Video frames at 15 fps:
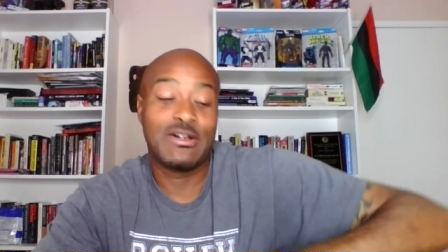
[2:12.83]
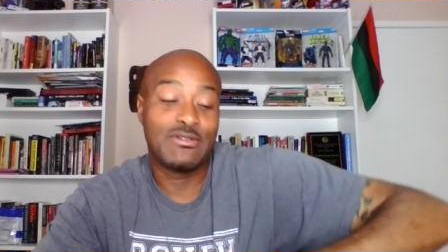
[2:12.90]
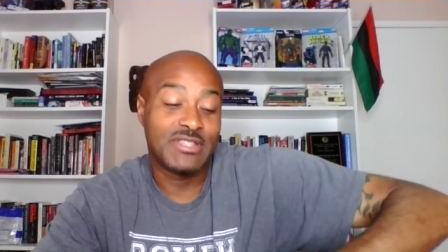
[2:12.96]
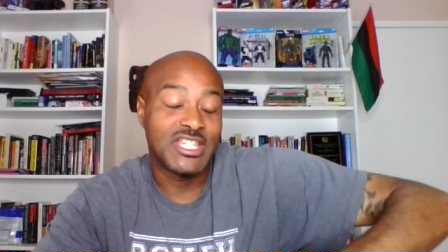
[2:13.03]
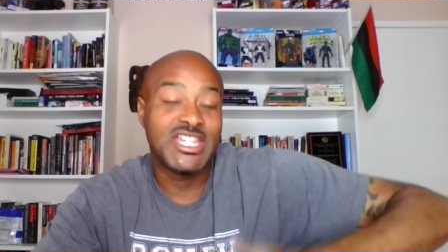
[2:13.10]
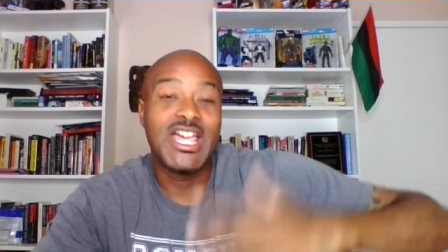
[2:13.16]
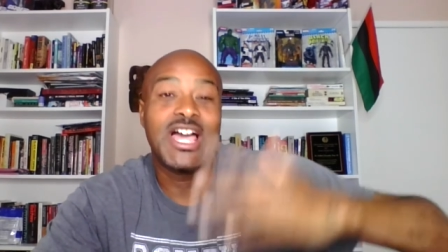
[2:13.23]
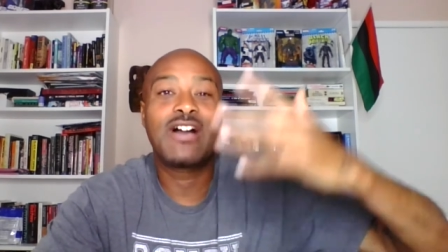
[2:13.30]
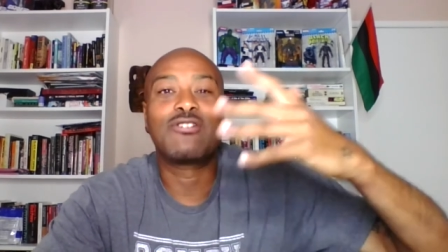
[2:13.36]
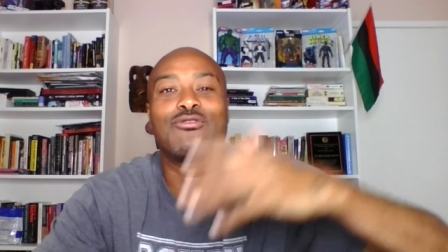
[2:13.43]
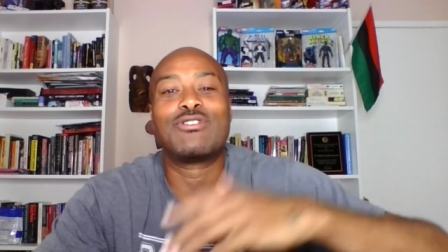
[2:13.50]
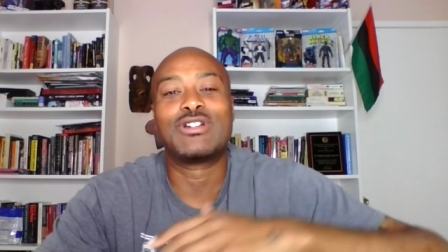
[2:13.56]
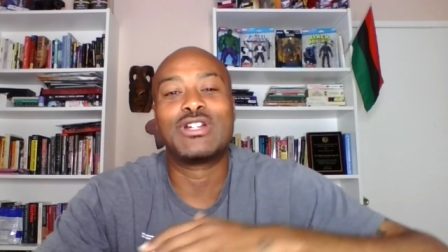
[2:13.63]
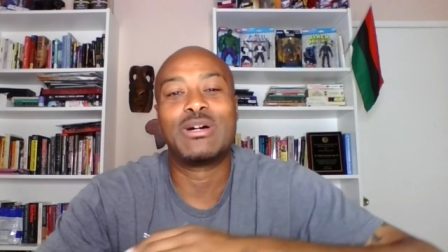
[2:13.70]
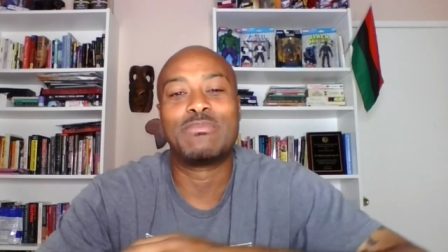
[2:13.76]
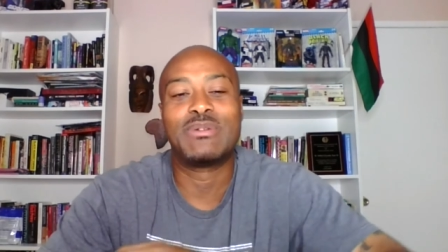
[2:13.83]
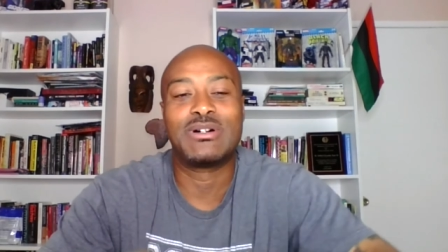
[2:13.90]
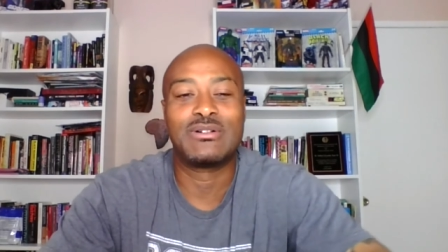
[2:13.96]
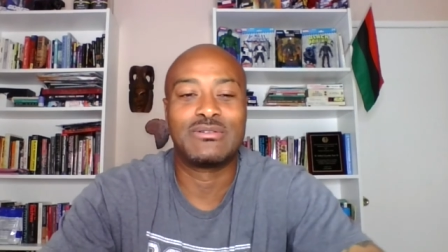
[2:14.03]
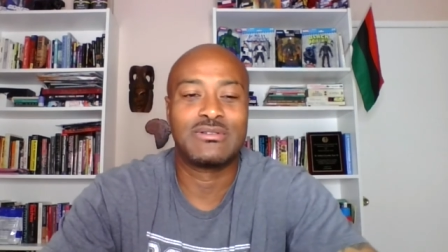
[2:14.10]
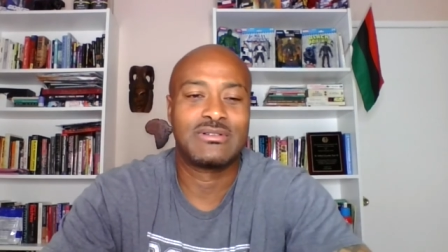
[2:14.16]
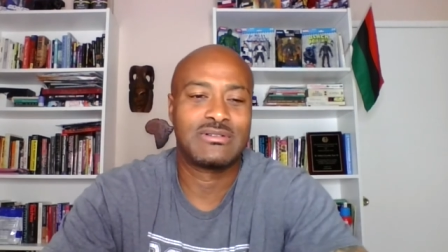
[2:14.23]
I was a child growing up
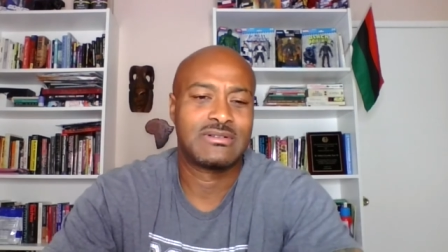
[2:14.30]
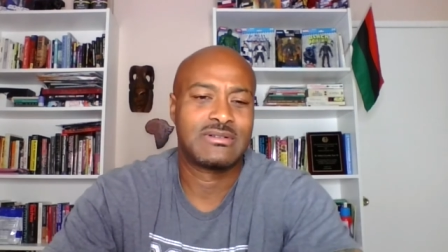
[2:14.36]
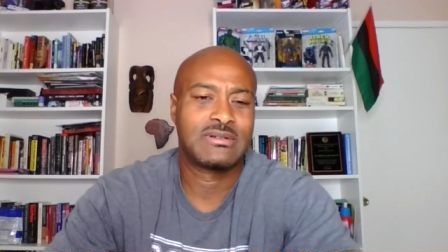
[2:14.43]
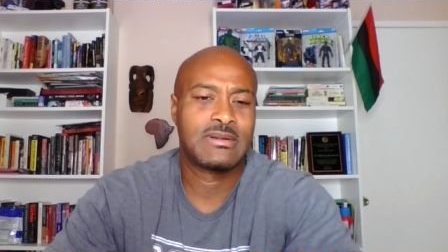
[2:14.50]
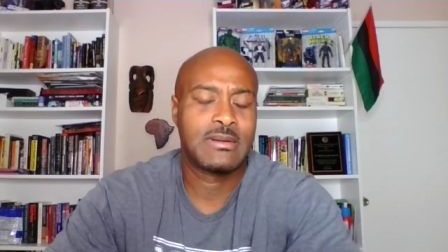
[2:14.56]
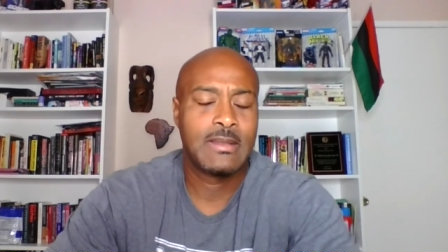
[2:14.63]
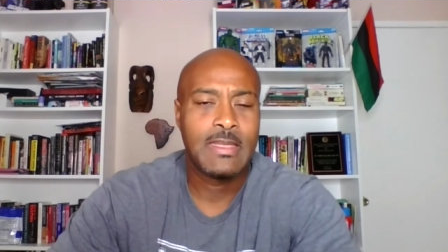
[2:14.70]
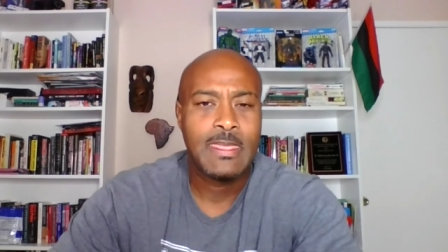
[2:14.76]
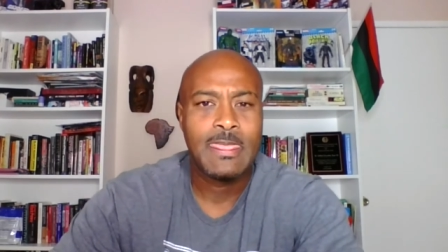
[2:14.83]
on. I'm about the Dead